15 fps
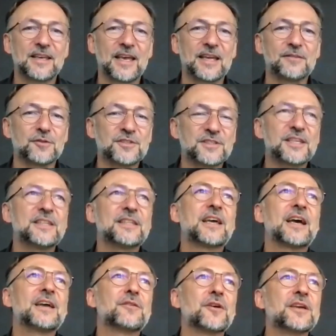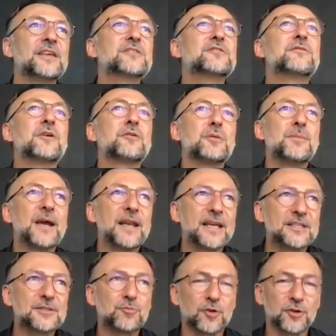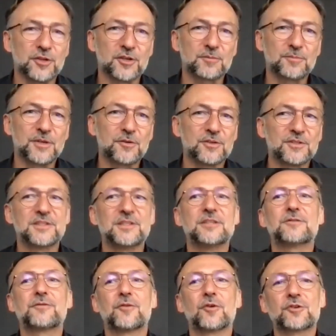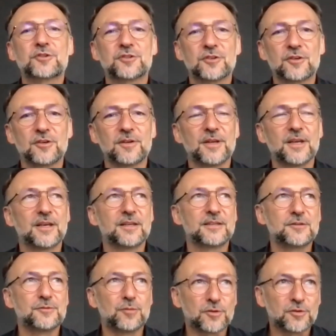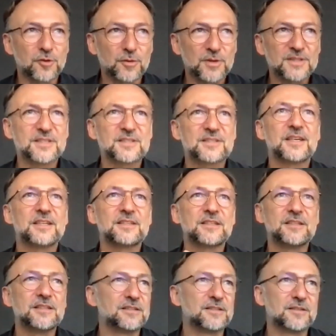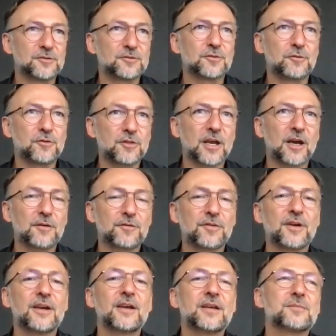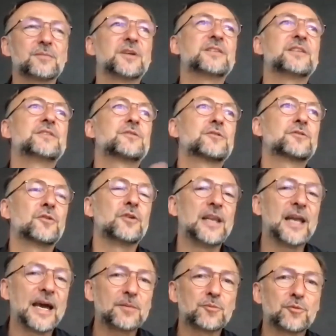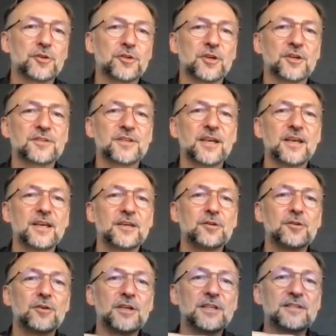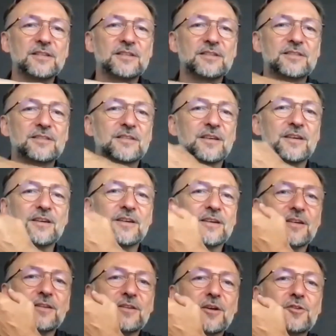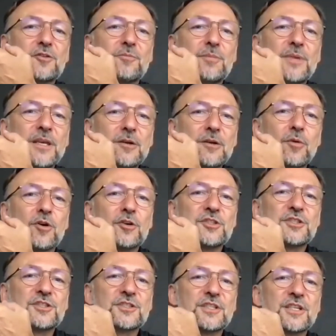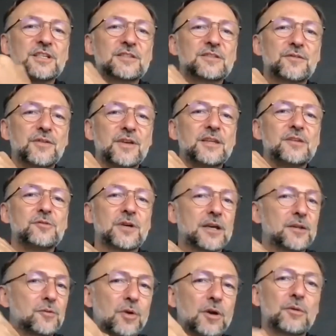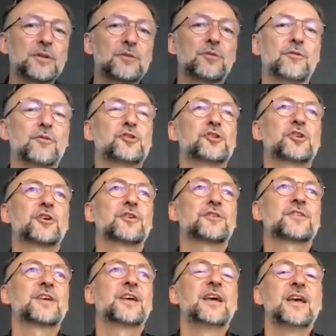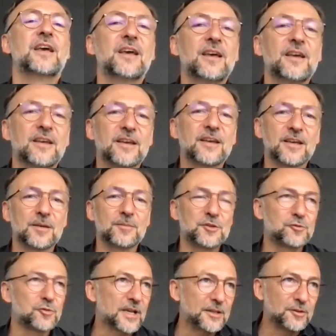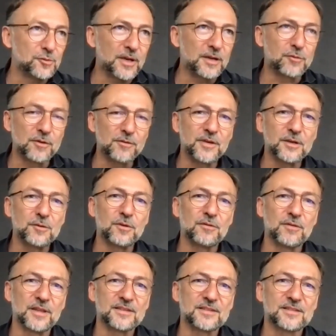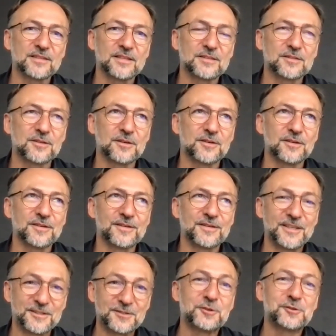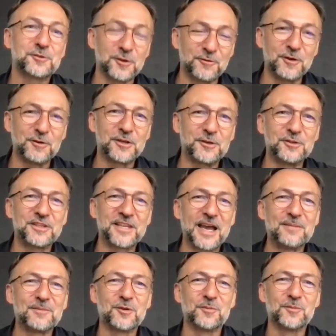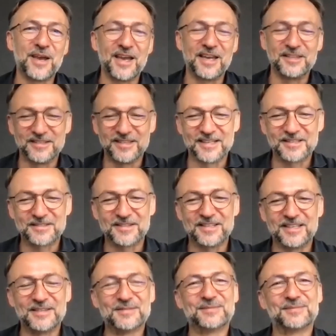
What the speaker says: And the skin diver is a very balanced product because it is functional, it is water resistant, it is also tough, but it's also a light product. You know, it's not a big watch, it's thin, you can wear it with a shirt, but you can do everything with it. It's also a very good time companion, actually.